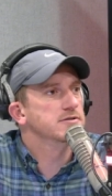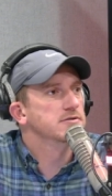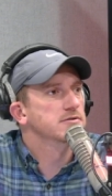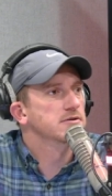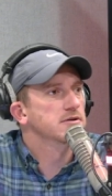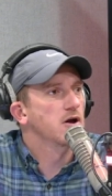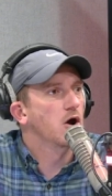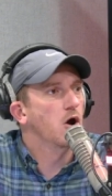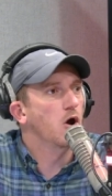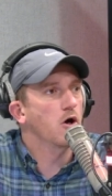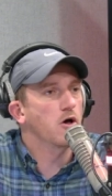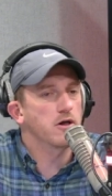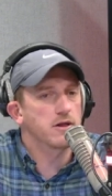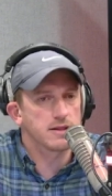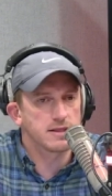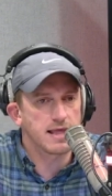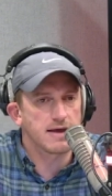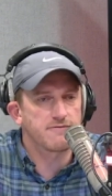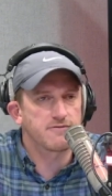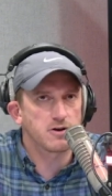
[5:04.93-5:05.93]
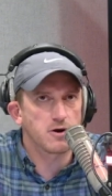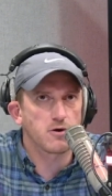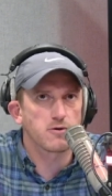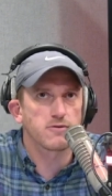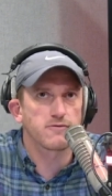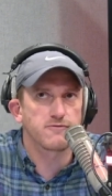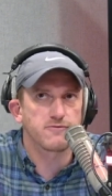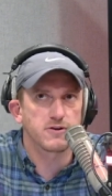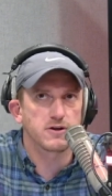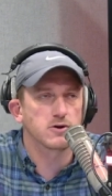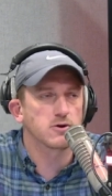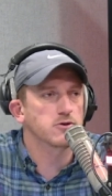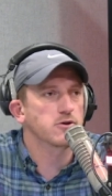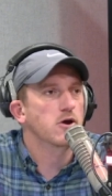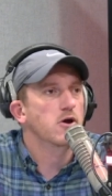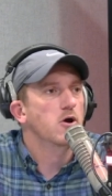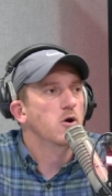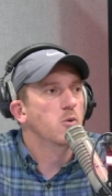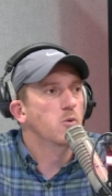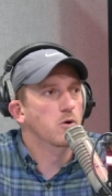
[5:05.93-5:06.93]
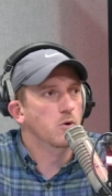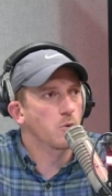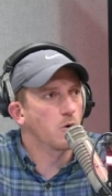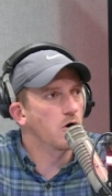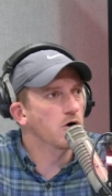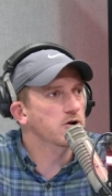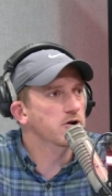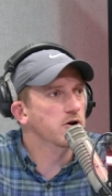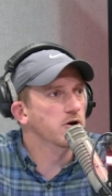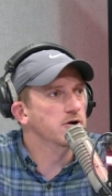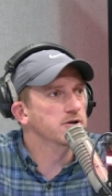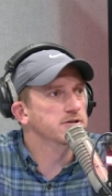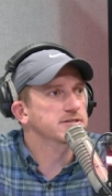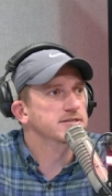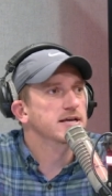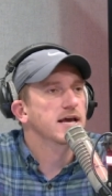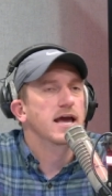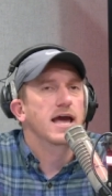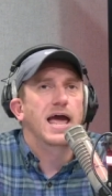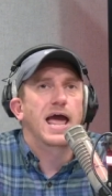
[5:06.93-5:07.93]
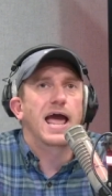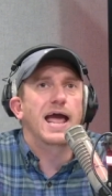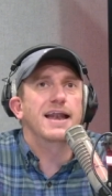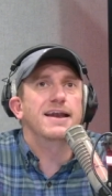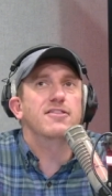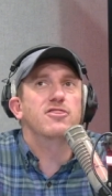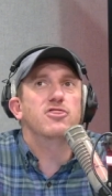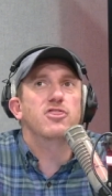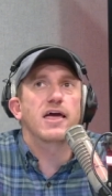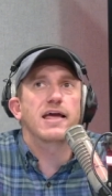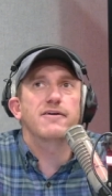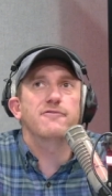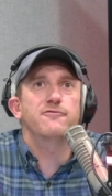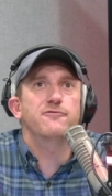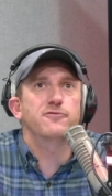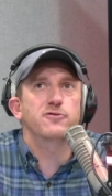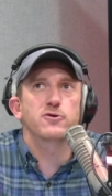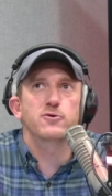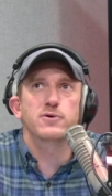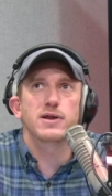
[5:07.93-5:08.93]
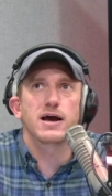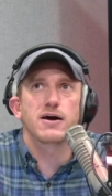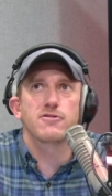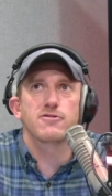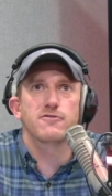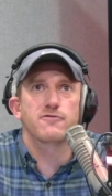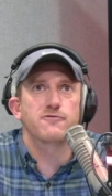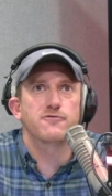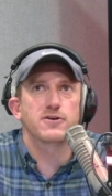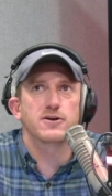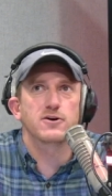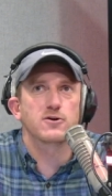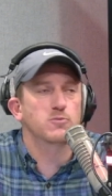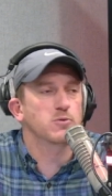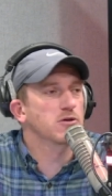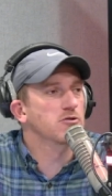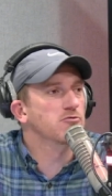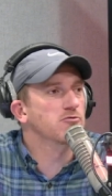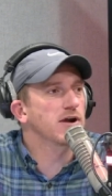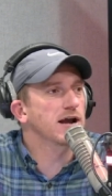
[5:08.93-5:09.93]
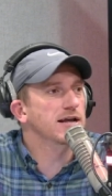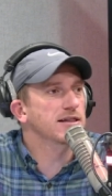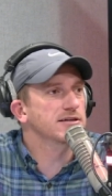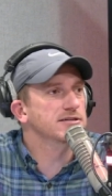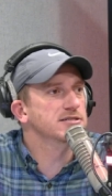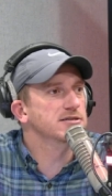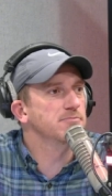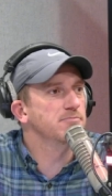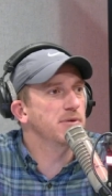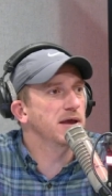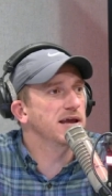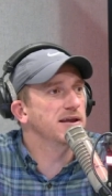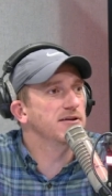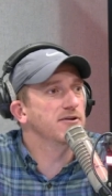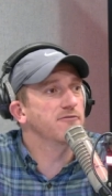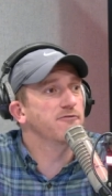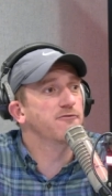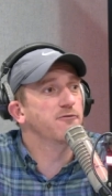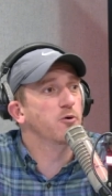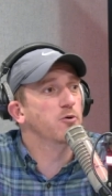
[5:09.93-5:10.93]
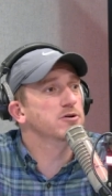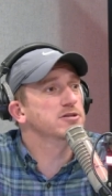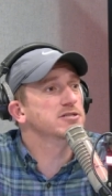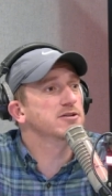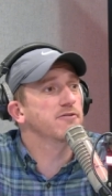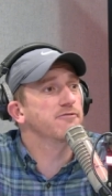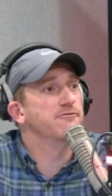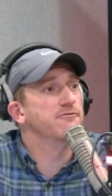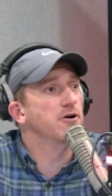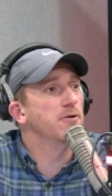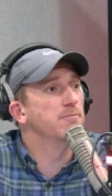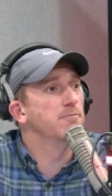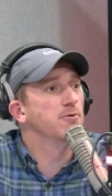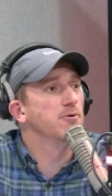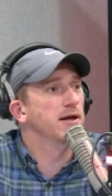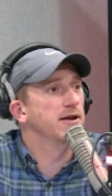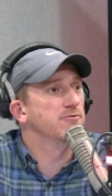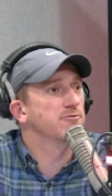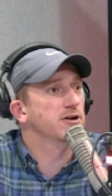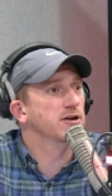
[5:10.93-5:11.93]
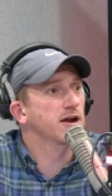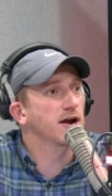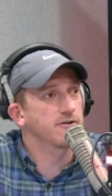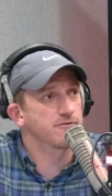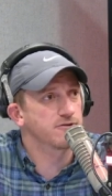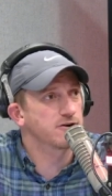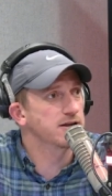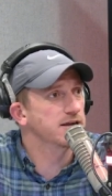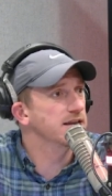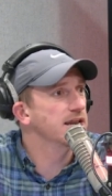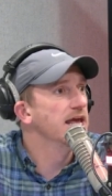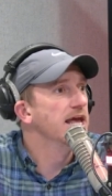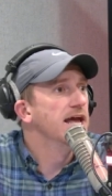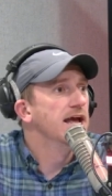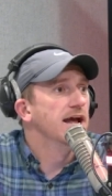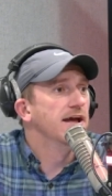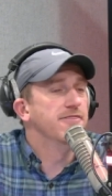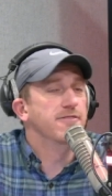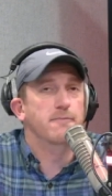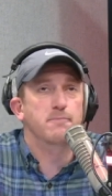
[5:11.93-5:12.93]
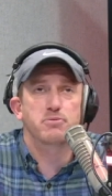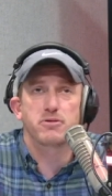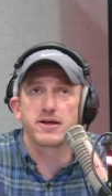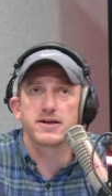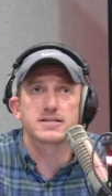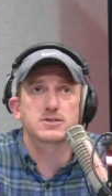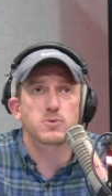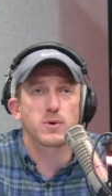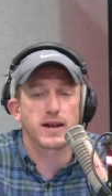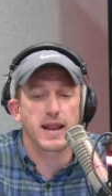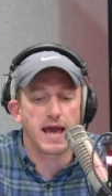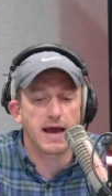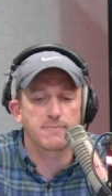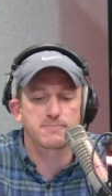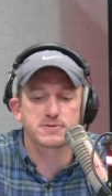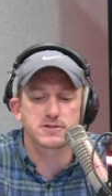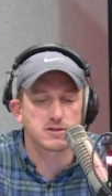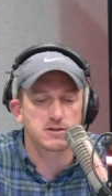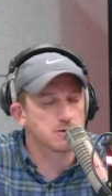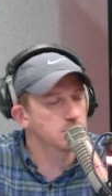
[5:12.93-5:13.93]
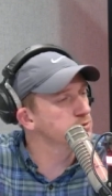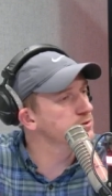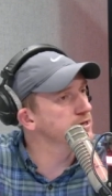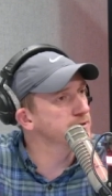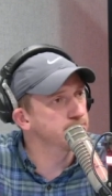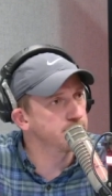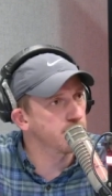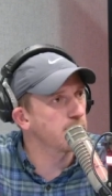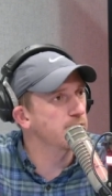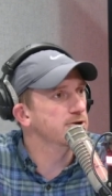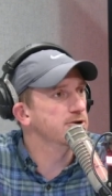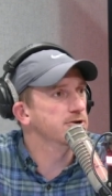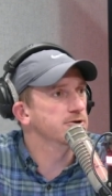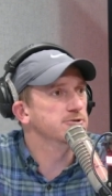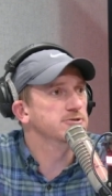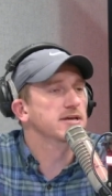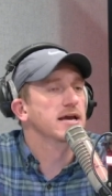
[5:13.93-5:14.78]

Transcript: Yeah. All 11 on the field were walk ons. And they flew down the field with reckless abandon, forced a fumble, and recovered it. And the place went absolutely bonkers.